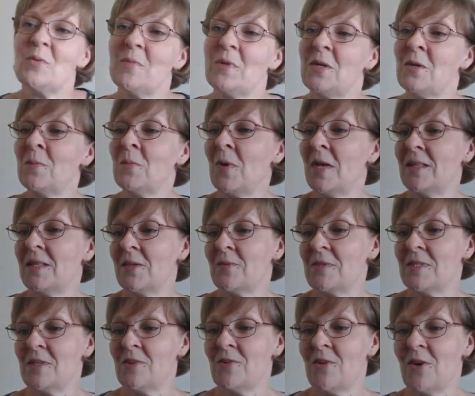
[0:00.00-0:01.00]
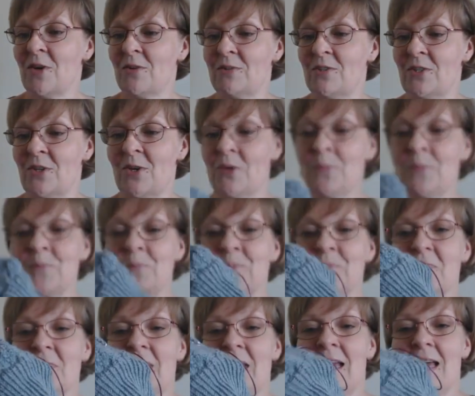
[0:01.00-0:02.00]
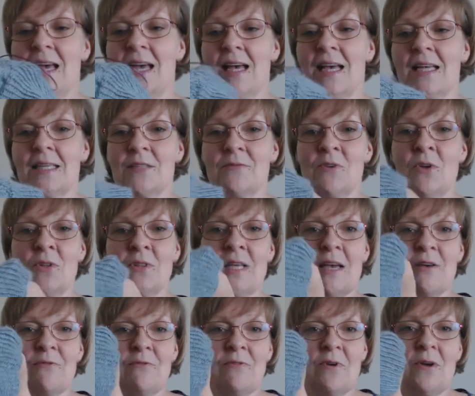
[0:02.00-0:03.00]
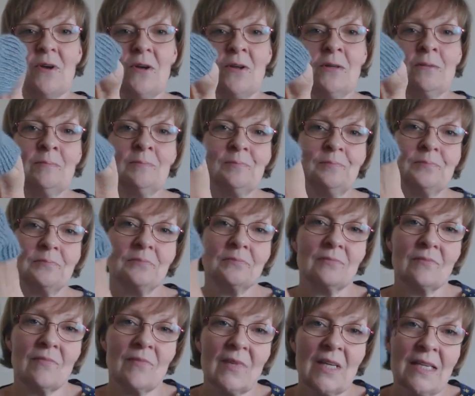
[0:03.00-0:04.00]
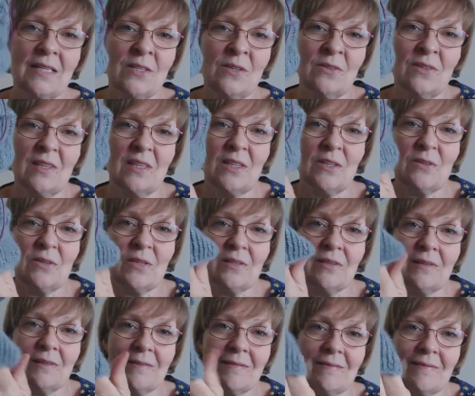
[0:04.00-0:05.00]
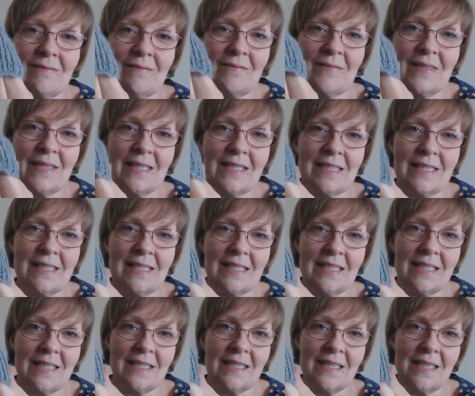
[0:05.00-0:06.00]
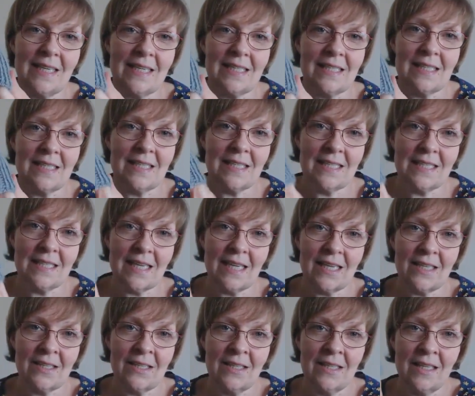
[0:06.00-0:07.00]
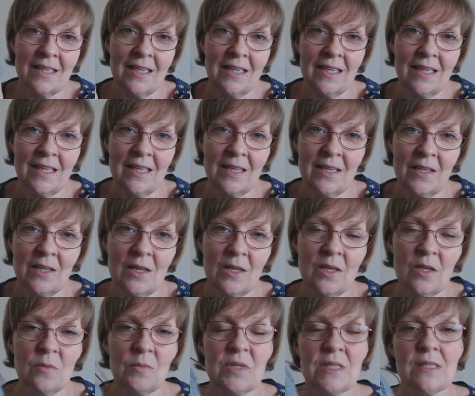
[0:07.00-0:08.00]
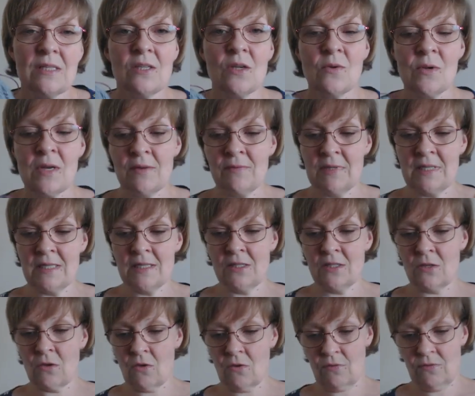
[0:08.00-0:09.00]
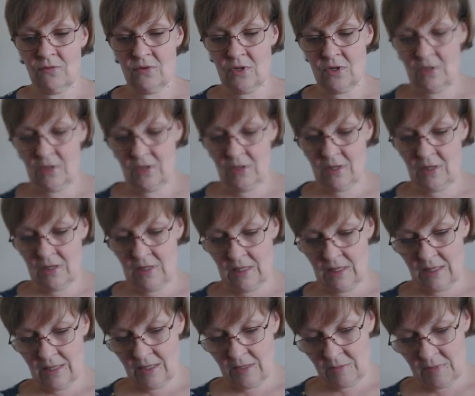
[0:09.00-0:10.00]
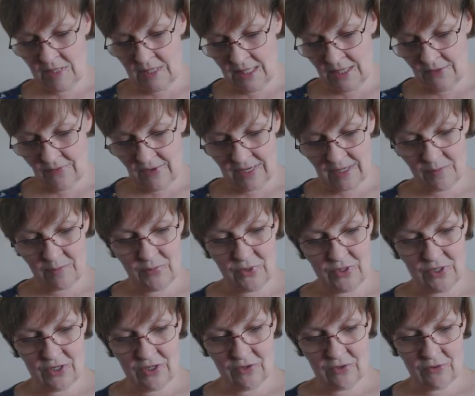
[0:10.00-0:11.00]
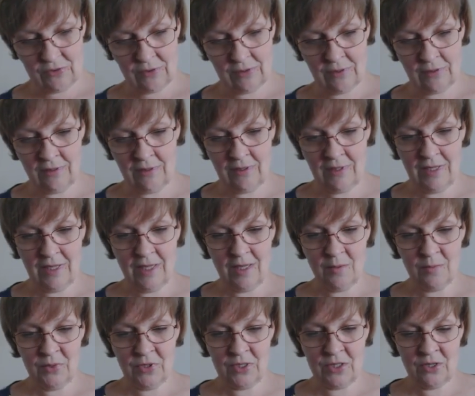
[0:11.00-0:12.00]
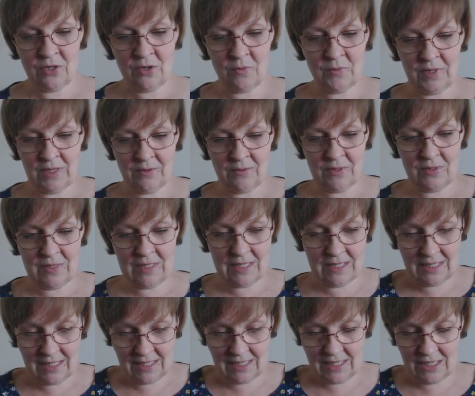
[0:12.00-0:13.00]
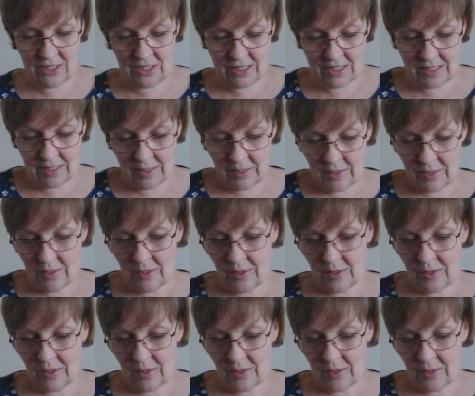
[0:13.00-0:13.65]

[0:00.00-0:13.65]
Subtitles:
Birmingham when there was a craft show. And I've got that far. I don't think you can really see the lace detail, but it's so lovely and soft. See if I can put it on without losing the stitches.